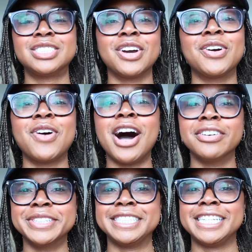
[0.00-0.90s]
So
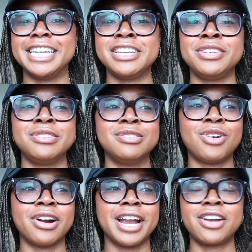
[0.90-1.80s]
obviously
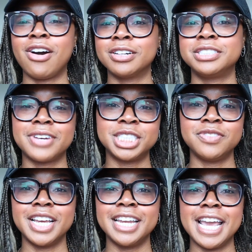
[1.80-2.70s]
you are a college
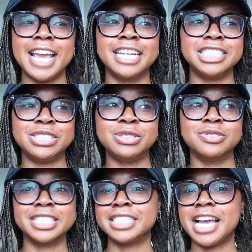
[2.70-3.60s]
freshman and you
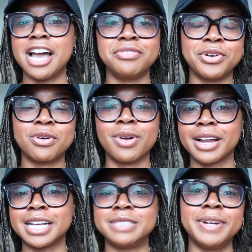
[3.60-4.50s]
really really have no
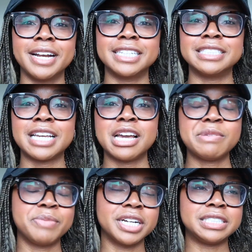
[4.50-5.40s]
work experience,
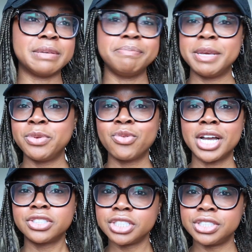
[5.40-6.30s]
but maybe you
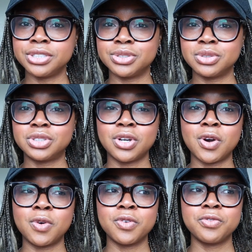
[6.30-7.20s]
actually do.
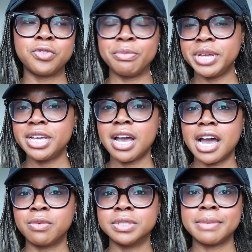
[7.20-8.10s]
So for me,
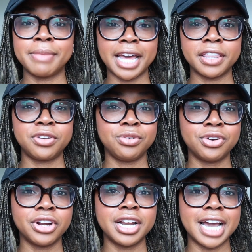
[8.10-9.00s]
I was a math
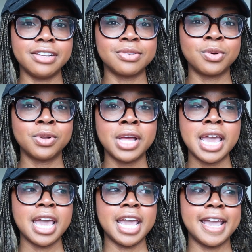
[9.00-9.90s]
tutor in high school
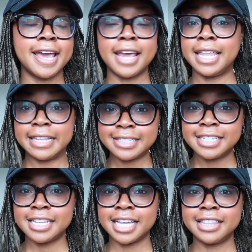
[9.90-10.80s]
and I
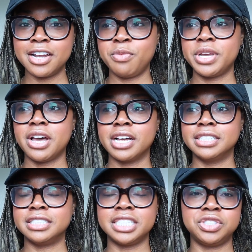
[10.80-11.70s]
listed that there
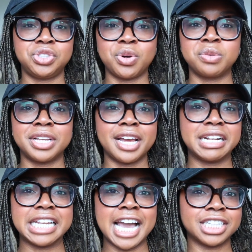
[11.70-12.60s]
because it showed that
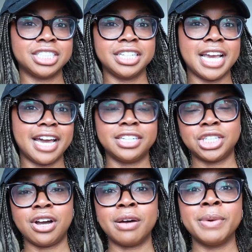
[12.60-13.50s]
I actually had a
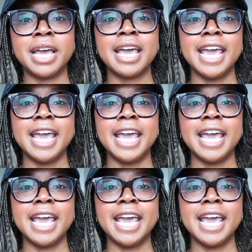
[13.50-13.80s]
job.